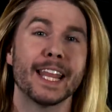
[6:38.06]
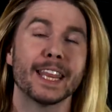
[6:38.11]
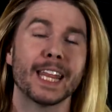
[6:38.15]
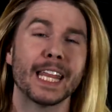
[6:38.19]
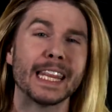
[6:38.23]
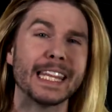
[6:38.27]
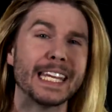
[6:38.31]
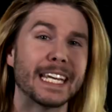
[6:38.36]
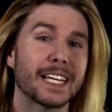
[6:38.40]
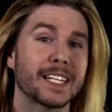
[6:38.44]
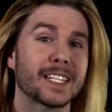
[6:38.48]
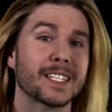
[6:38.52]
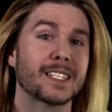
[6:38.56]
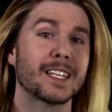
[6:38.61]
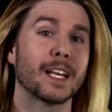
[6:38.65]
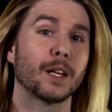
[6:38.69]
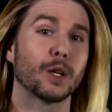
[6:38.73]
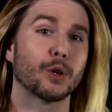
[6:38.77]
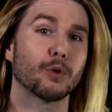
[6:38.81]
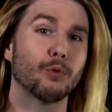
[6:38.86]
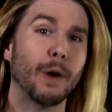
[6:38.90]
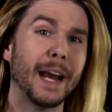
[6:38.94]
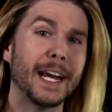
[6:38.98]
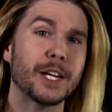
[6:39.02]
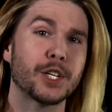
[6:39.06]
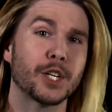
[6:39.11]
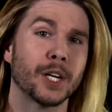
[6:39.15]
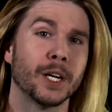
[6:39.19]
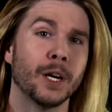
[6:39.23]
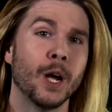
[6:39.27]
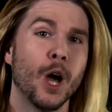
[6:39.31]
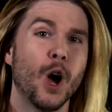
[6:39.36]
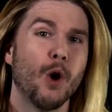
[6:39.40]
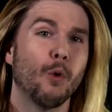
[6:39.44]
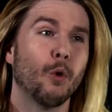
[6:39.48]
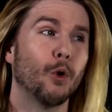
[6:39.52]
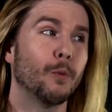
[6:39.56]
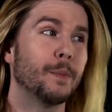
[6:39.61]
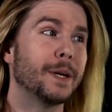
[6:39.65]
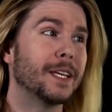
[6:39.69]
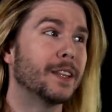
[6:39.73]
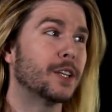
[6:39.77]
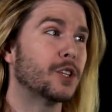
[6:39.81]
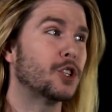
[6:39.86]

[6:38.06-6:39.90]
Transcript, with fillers: and then the acceleration will be